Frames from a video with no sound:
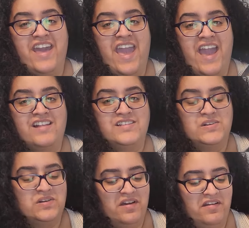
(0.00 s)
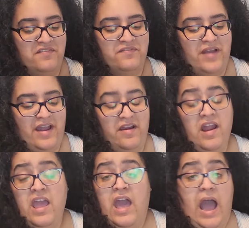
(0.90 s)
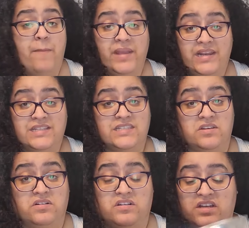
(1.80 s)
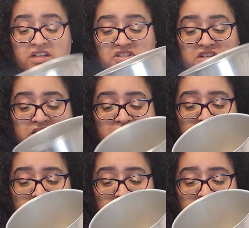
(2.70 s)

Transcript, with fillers: handle caught on fire. I mean, it's still good. It's just